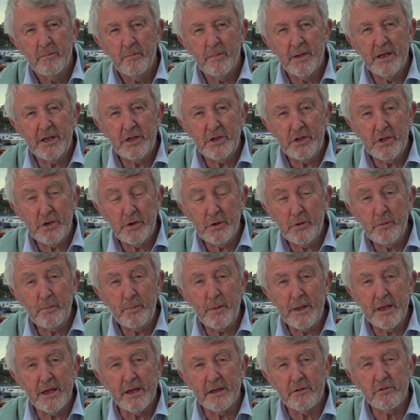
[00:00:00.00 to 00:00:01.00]
may you
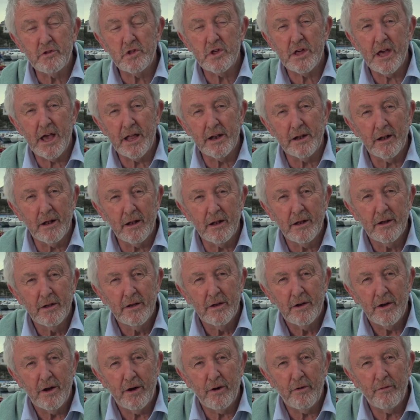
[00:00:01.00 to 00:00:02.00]
be a channel
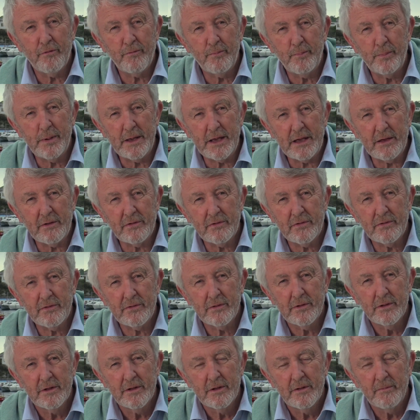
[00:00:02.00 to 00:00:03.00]
of
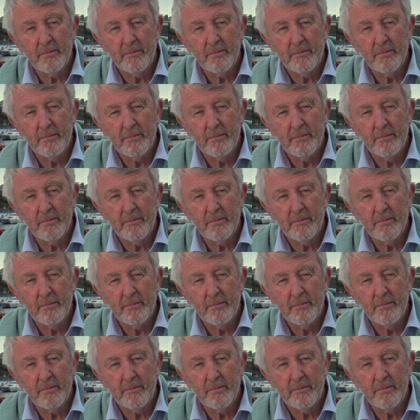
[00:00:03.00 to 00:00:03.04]
peace,